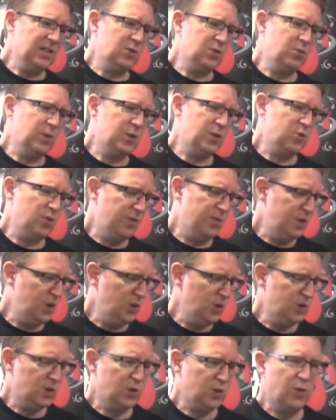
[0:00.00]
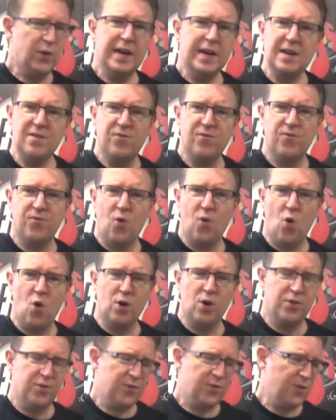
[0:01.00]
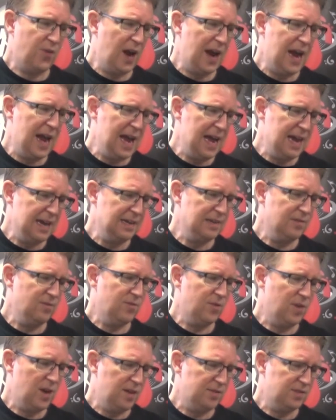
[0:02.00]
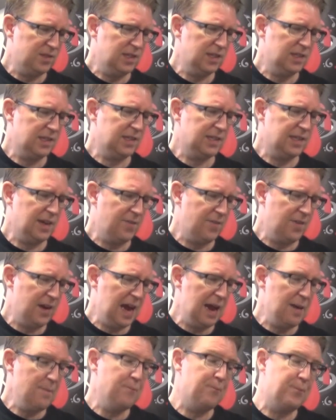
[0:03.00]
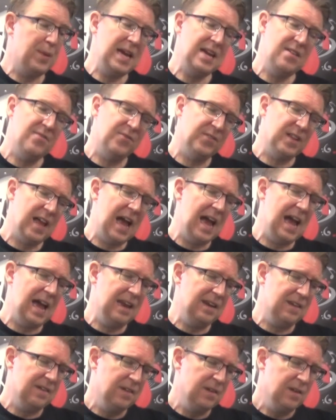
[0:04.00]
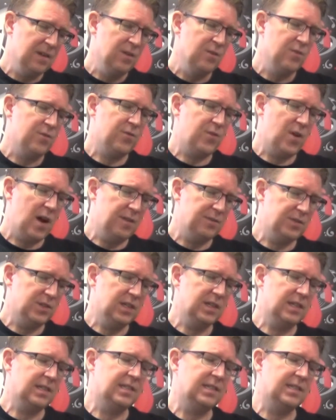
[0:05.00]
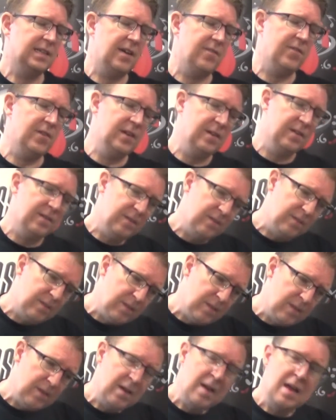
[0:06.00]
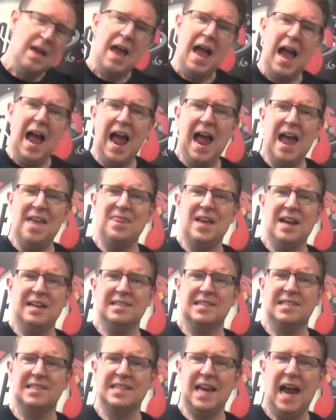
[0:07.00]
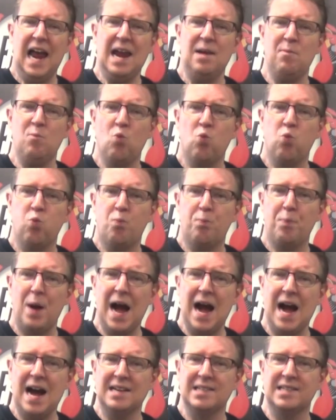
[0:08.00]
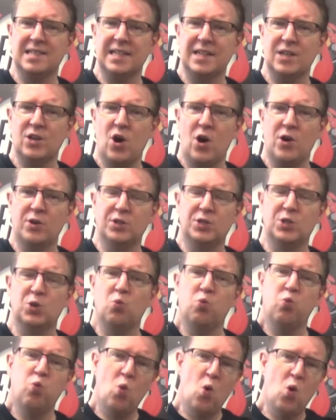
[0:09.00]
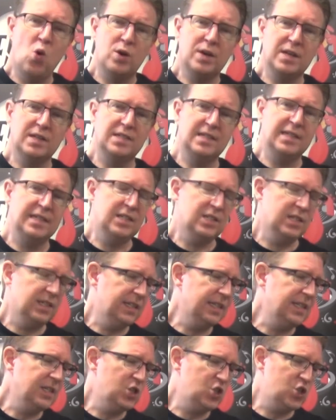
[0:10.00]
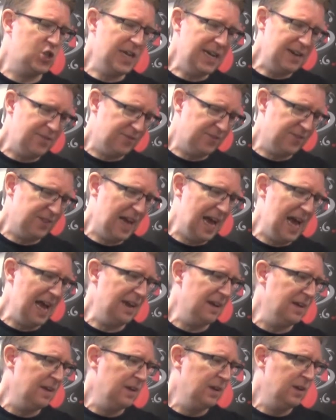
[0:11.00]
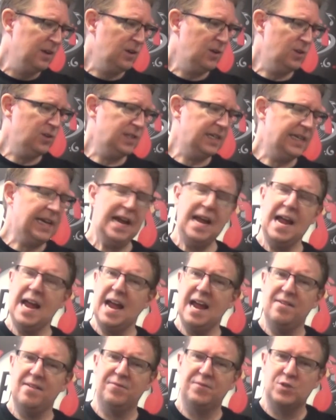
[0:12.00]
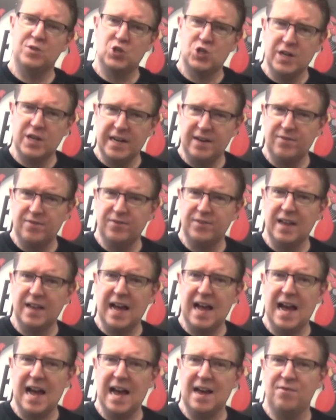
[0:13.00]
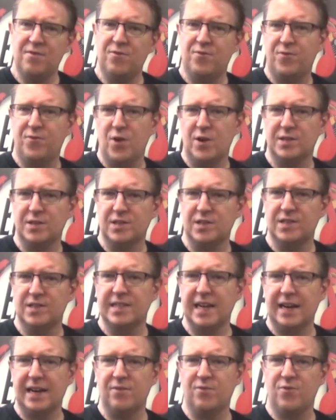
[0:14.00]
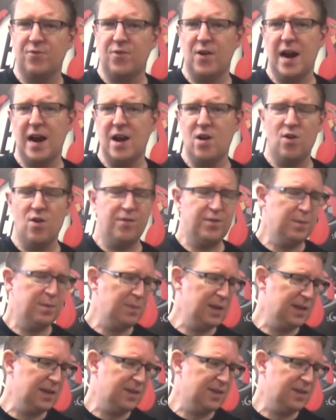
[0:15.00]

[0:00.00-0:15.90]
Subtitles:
which we've used already, 4th fret, 5, 6, 7, 8, B flat, 5, 6, 7, and that same passing note to walk us into the G flat, using F, G flat, 1st and 2nd fret of your big